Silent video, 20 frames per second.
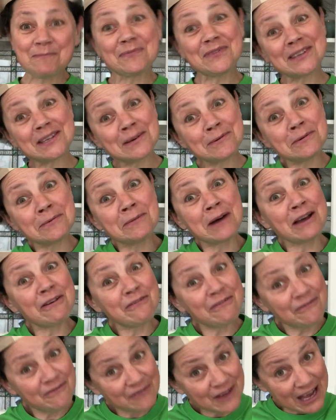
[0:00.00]
Some of my
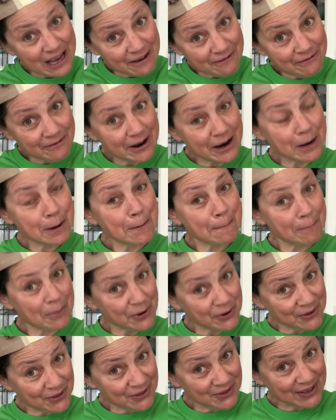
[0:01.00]
favorite
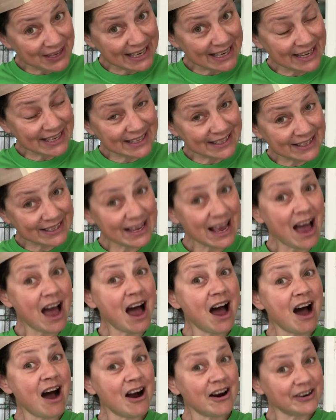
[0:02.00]
birthdays
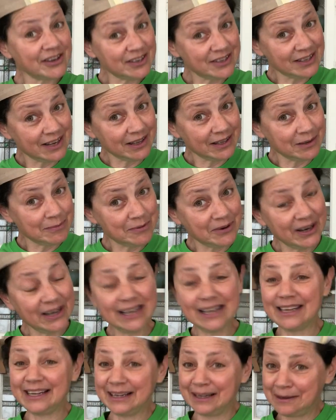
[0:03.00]
are
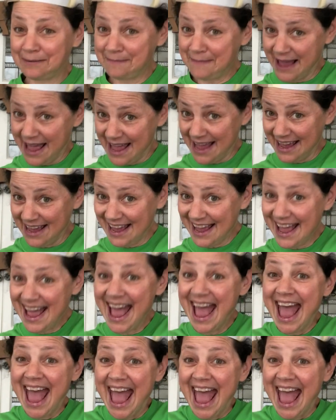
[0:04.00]
celebrated in May.